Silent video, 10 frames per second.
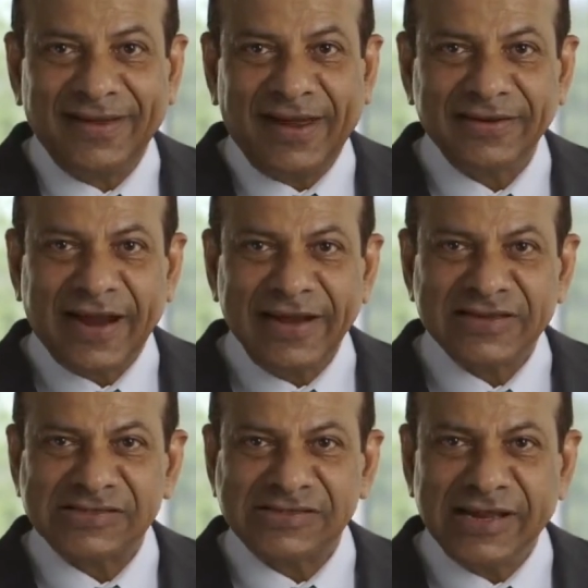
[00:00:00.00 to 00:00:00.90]
and kind
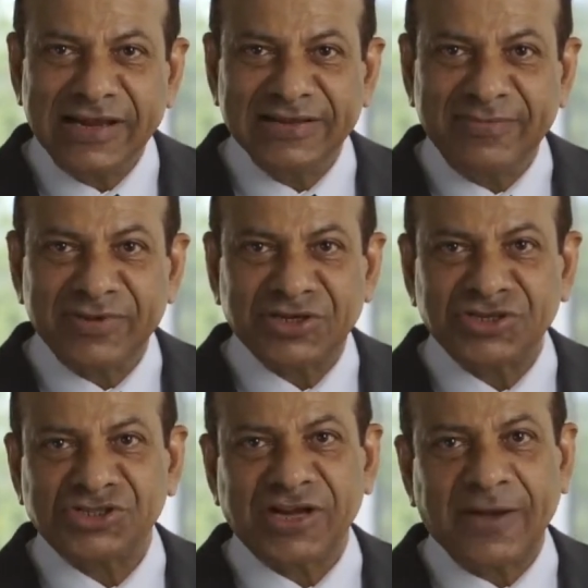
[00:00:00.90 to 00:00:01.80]
of steal the mission
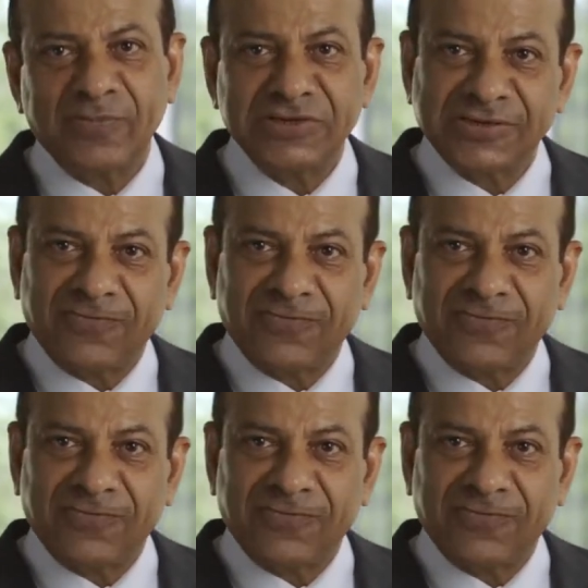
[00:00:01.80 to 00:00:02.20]
statements